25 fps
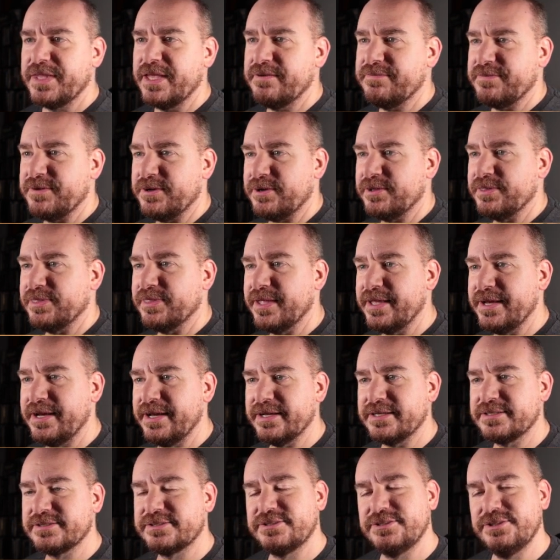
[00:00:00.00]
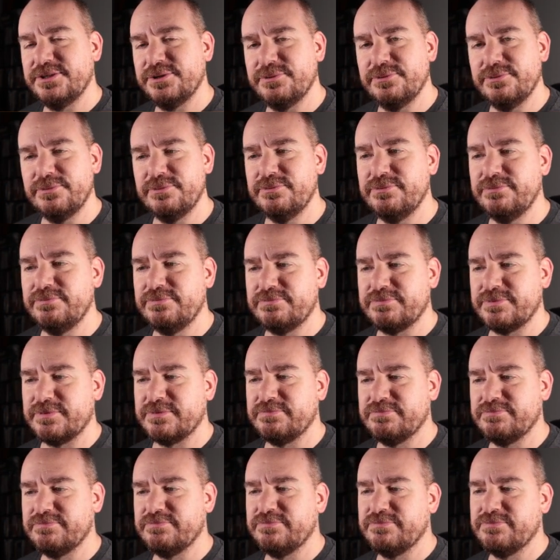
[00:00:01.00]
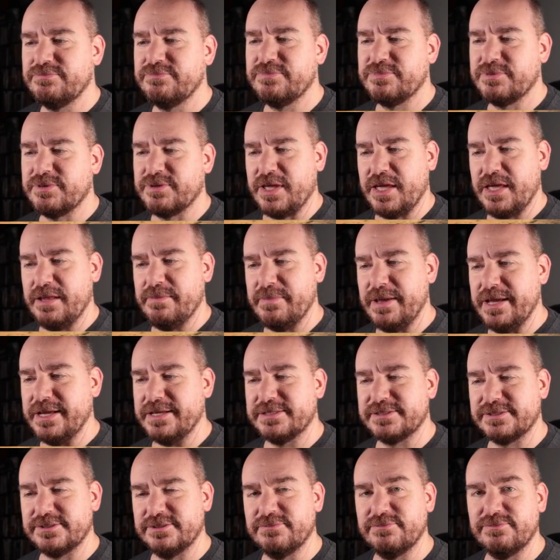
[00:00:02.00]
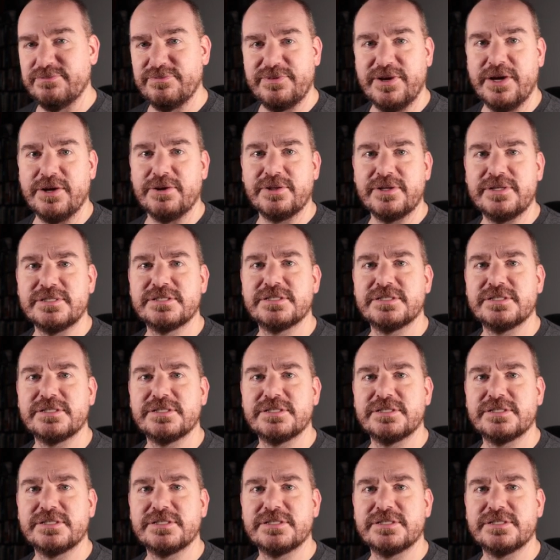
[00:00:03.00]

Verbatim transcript: If you're in Linux, you can make some fairly